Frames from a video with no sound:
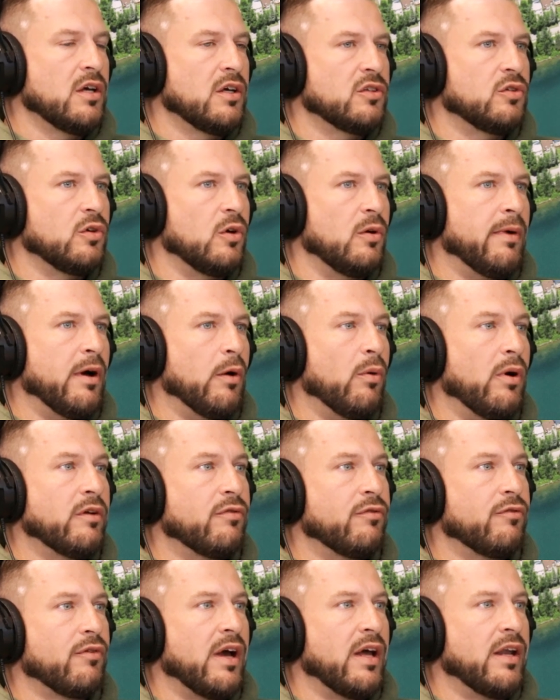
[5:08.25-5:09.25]
So my one
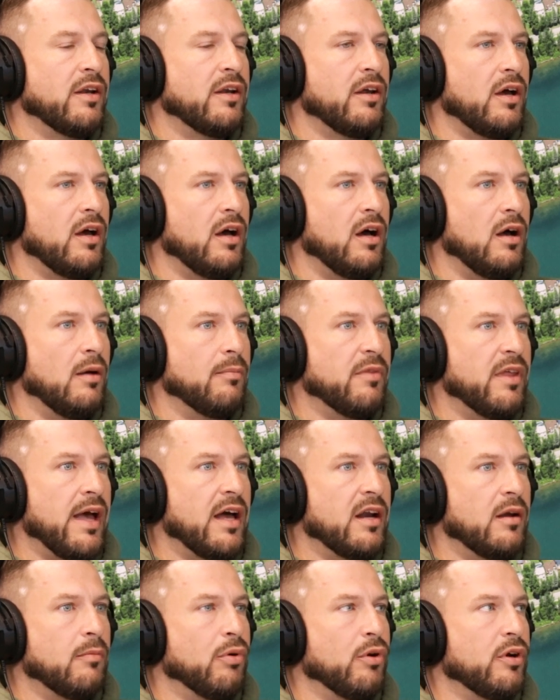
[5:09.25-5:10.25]
friend, they
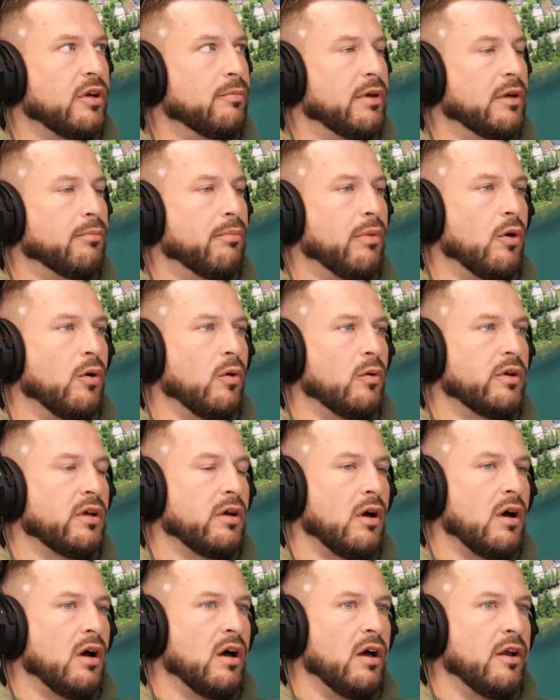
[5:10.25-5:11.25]
had a pretty big boat
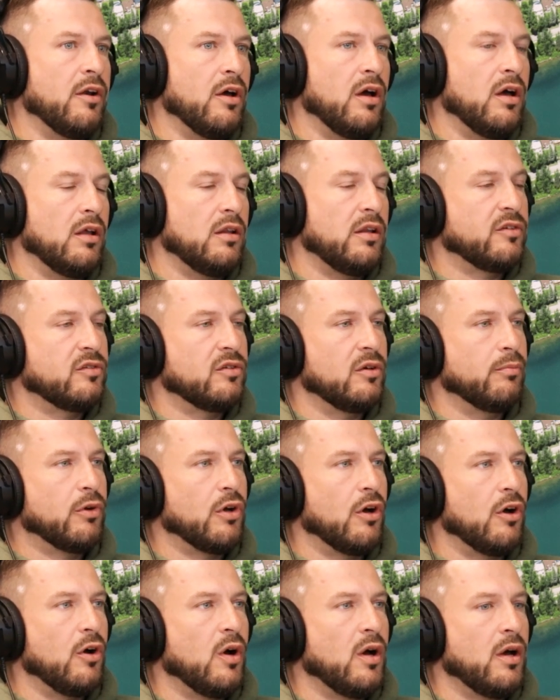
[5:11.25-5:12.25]
on Lake
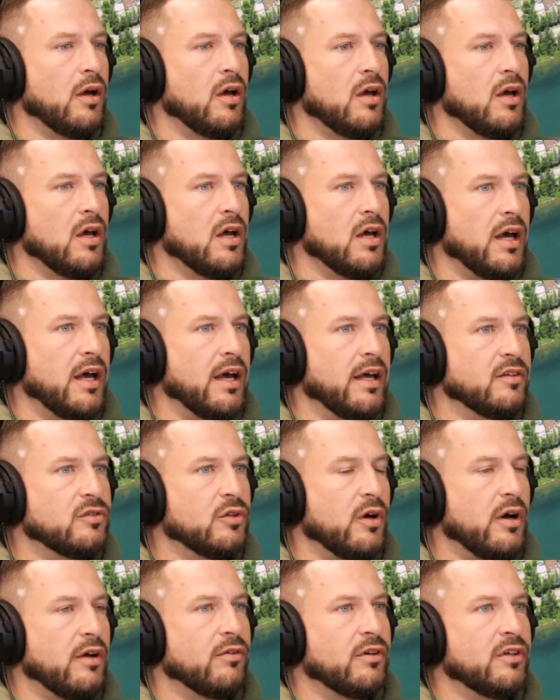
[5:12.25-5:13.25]
Simcoe. And
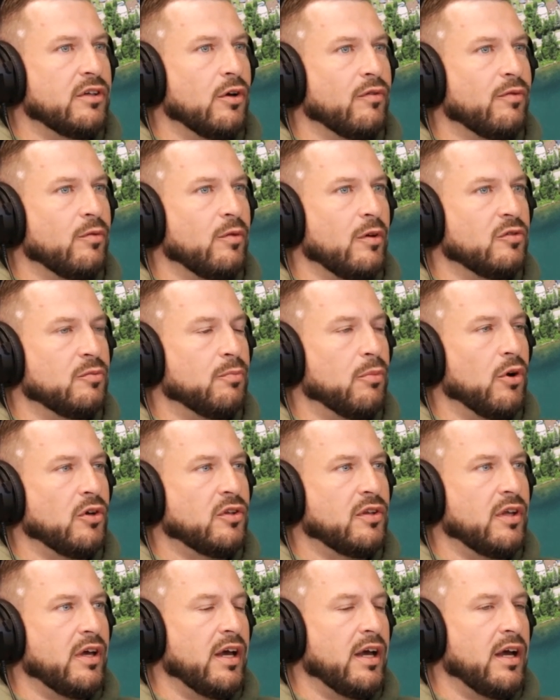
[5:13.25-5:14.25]
so every year for his
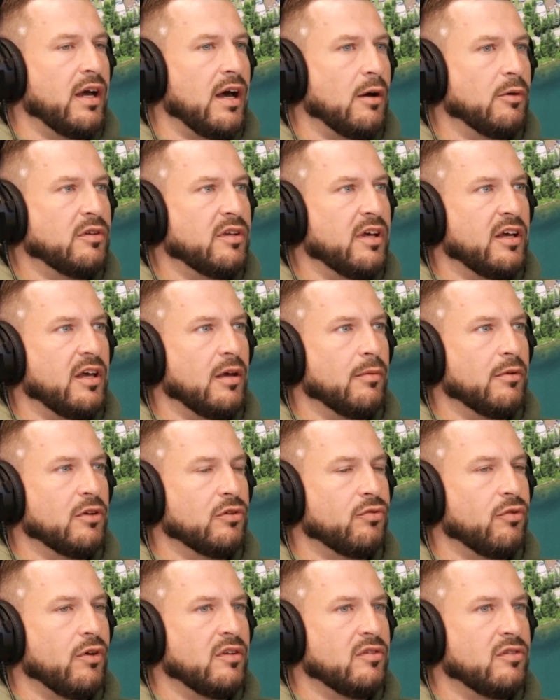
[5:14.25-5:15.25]
birthday, I would take him and his
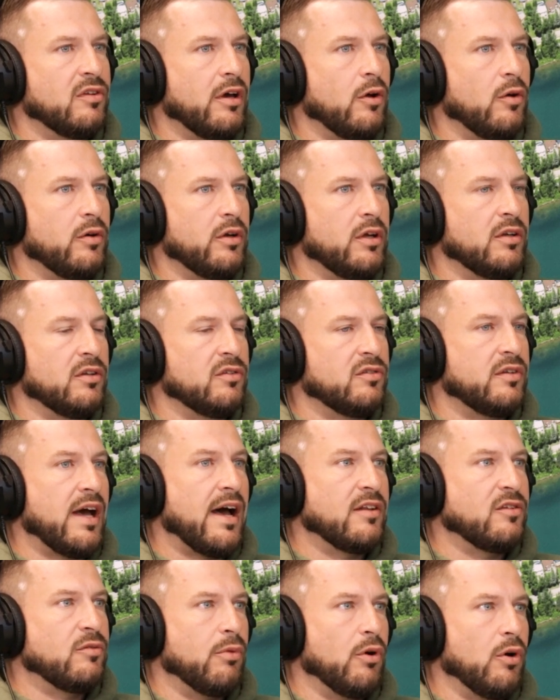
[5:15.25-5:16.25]
friends out in his
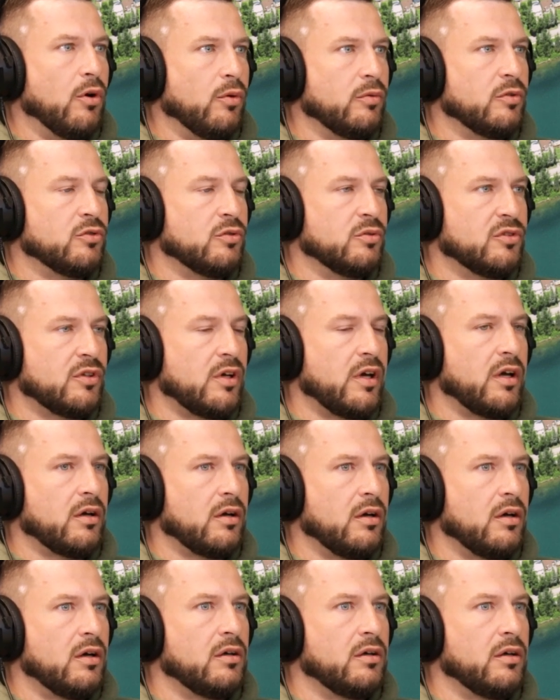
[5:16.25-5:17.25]
dad's boat, which was like
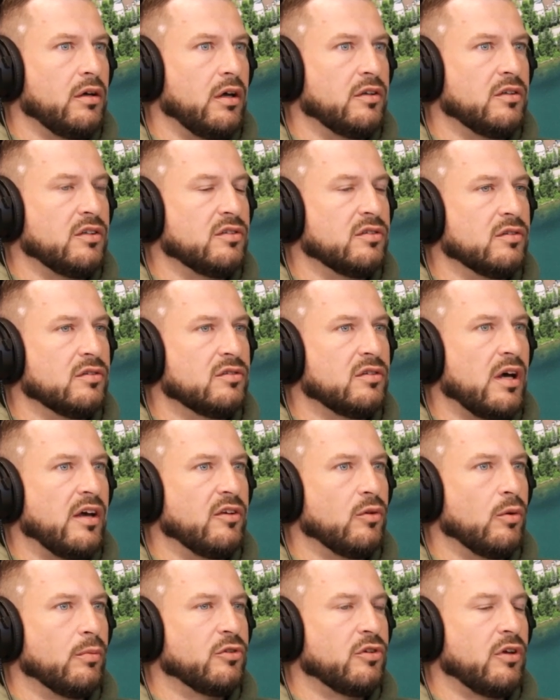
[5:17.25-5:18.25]
a decent
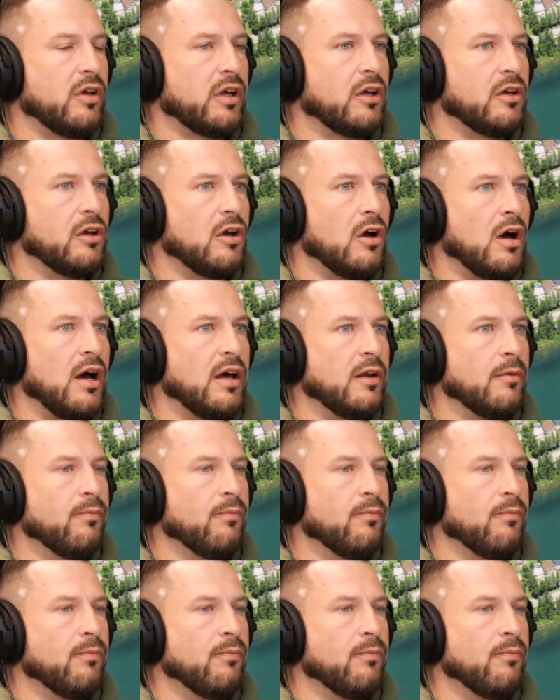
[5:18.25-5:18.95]
size, almost like a yacht.